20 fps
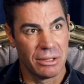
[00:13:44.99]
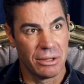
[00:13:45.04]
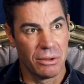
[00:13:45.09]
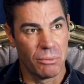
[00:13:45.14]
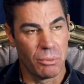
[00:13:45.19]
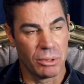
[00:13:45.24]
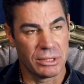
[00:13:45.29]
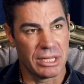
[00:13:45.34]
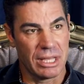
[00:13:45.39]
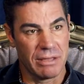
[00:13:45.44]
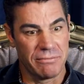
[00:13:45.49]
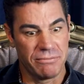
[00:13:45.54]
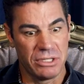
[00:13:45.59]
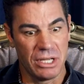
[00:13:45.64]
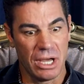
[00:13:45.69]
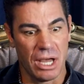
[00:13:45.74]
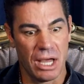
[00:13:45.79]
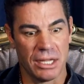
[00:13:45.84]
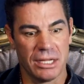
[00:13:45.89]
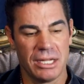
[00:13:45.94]
what they've
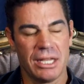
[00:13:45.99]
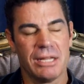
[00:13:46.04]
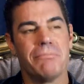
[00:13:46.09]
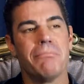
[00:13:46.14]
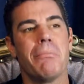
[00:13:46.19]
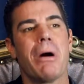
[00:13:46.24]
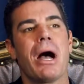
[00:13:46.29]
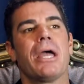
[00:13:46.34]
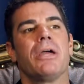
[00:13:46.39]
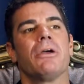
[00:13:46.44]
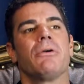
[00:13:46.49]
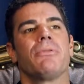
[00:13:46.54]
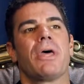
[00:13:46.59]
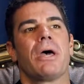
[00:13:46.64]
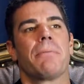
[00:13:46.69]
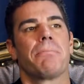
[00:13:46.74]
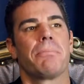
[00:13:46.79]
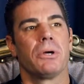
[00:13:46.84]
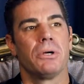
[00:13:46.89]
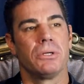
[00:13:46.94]
done. Admire
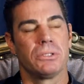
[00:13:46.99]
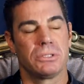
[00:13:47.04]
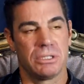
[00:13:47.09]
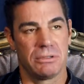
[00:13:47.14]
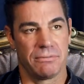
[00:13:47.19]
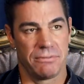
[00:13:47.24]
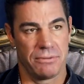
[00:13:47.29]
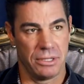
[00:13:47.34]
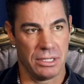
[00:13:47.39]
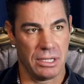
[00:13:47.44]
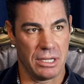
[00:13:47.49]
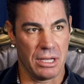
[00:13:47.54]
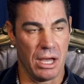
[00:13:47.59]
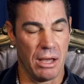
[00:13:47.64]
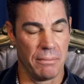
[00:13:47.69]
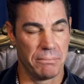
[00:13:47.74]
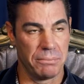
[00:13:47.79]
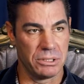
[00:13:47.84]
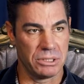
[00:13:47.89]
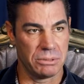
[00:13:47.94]
that person for the
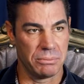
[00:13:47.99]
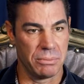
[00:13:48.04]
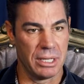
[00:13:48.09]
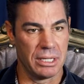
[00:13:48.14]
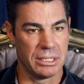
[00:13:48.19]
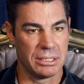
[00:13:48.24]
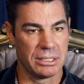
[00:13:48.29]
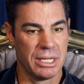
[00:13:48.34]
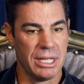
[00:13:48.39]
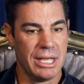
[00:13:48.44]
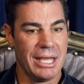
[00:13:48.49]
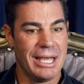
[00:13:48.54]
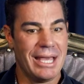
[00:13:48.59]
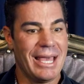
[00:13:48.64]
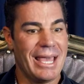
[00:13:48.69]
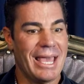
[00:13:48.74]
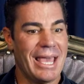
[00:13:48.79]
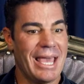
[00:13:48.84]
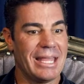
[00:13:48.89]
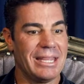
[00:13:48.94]
accomplishment,
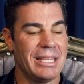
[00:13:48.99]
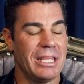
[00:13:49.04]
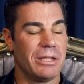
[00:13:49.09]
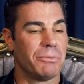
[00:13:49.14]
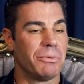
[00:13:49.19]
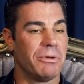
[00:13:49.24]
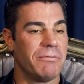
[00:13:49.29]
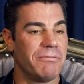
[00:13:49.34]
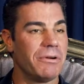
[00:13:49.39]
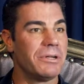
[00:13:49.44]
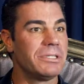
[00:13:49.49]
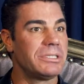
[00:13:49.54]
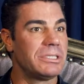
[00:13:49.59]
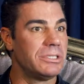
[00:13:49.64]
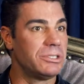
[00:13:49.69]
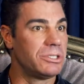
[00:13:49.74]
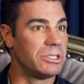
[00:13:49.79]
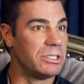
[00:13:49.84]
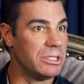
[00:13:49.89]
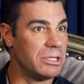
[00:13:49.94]
and then reverse
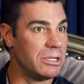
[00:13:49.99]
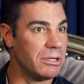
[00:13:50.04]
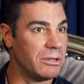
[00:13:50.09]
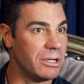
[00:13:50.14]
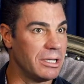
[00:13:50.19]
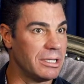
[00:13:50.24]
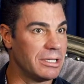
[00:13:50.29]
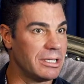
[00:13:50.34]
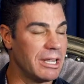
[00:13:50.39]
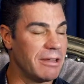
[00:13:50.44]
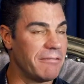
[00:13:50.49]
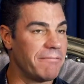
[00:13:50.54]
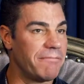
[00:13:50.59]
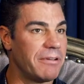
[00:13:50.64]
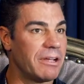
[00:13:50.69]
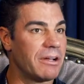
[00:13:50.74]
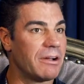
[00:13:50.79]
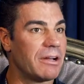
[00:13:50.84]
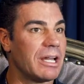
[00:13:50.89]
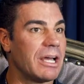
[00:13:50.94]
engineer it and
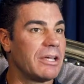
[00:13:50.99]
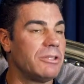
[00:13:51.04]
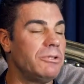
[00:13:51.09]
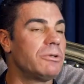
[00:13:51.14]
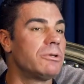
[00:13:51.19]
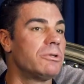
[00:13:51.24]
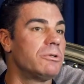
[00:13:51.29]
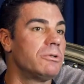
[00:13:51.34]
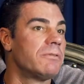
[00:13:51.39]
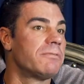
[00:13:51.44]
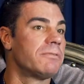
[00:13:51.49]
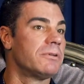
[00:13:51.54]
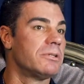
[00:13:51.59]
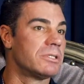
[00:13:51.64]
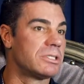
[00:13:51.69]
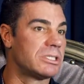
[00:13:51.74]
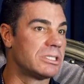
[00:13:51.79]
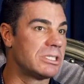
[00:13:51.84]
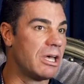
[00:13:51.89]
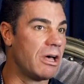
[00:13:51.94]
figure out how you can do it for
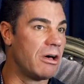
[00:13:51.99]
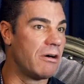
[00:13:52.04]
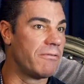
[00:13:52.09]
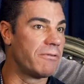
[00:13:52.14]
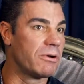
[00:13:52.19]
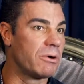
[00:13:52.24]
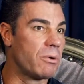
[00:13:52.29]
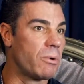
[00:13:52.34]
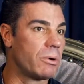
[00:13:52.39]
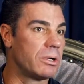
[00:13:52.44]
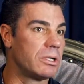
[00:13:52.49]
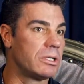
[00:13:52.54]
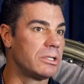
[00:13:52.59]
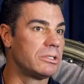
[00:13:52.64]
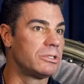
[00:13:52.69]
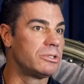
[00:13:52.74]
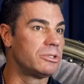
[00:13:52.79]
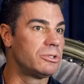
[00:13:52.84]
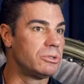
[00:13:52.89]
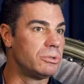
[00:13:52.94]
yourself
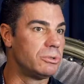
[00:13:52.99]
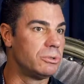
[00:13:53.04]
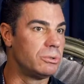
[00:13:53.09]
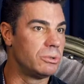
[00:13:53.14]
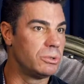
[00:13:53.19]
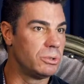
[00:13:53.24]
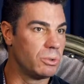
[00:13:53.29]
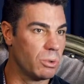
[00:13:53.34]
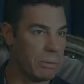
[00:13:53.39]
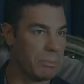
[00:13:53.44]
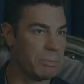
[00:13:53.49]
according to your